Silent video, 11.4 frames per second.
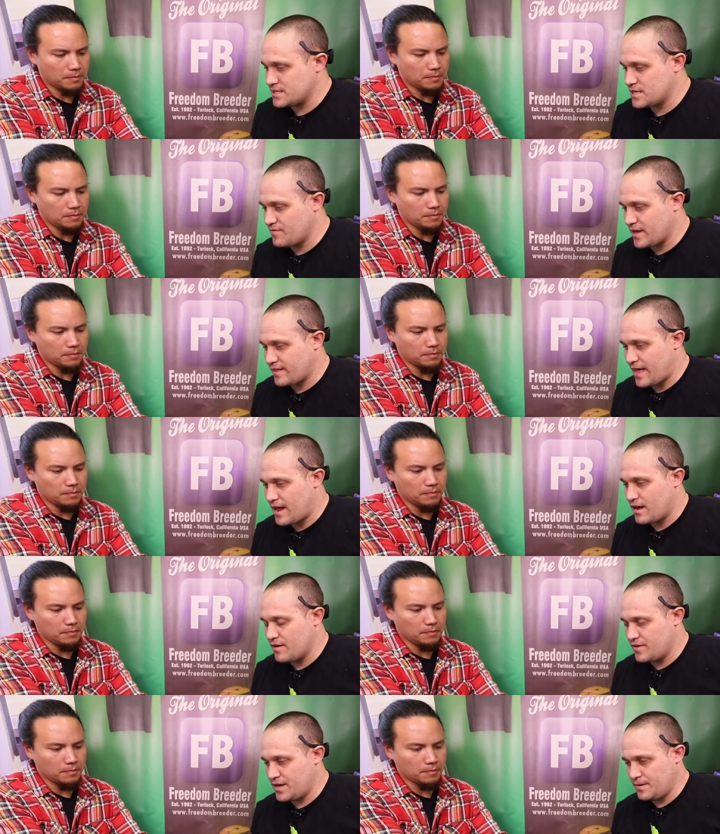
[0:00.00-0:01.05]
Speaker 1: and stuff like that
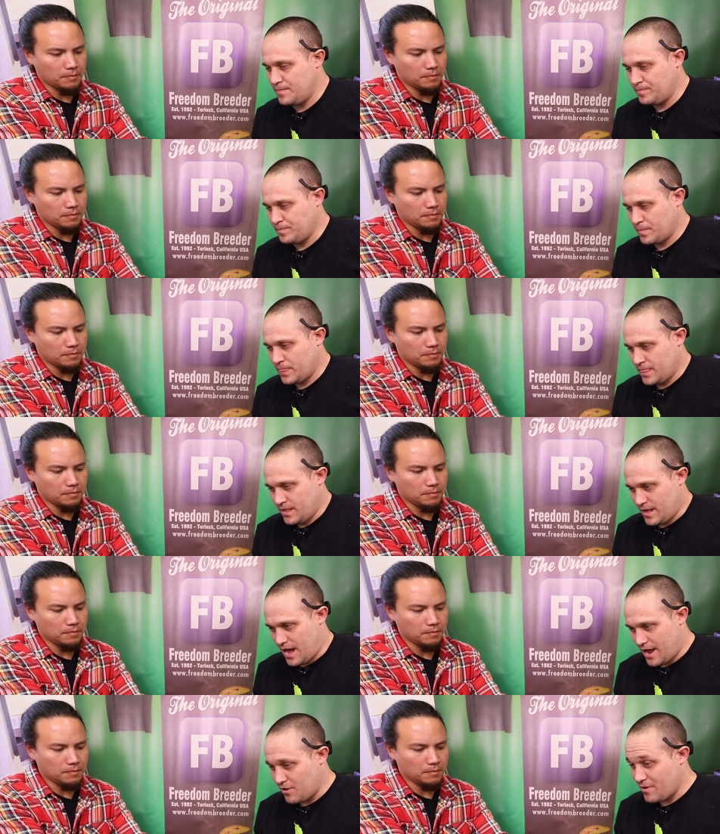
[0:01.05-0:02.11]
of it.
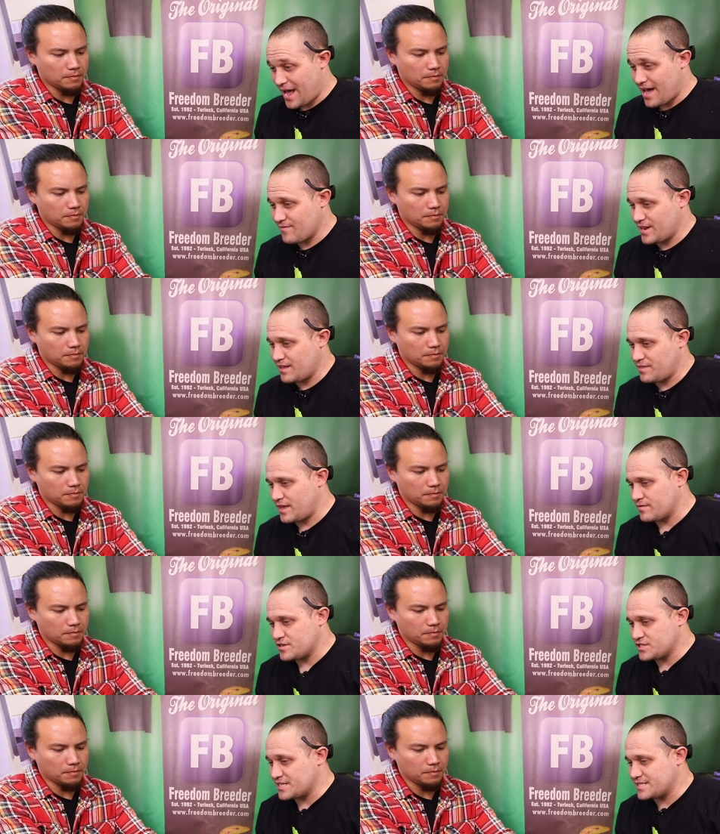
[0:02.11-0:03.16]
I don't have anything
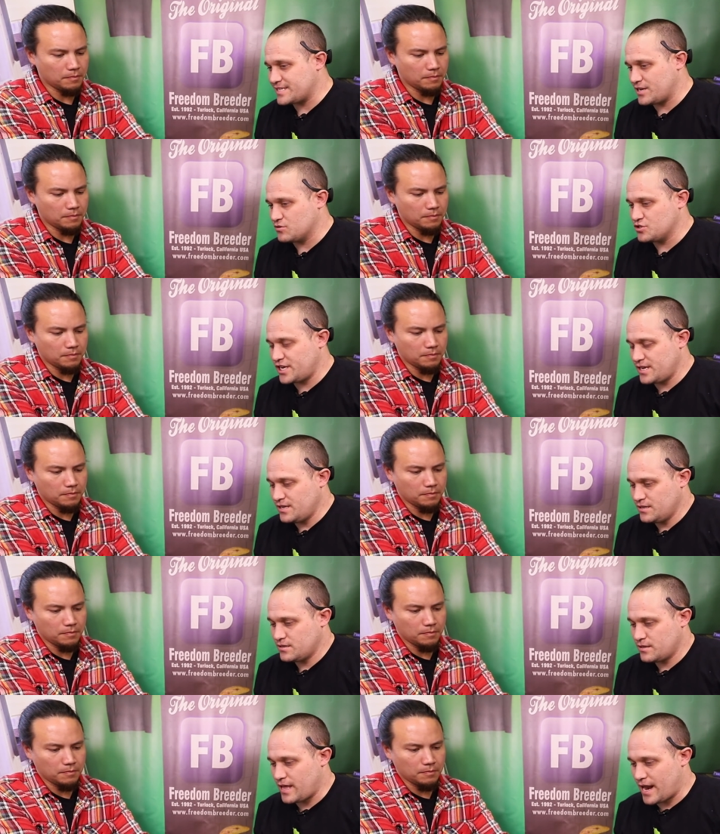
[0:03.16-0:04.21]
of just a single gene
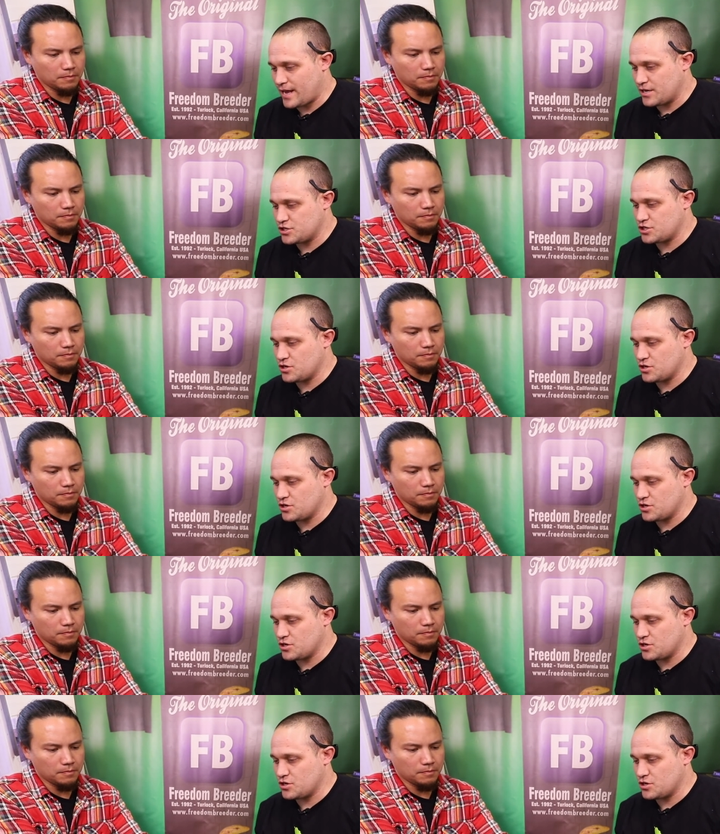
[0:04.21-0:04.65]
that I can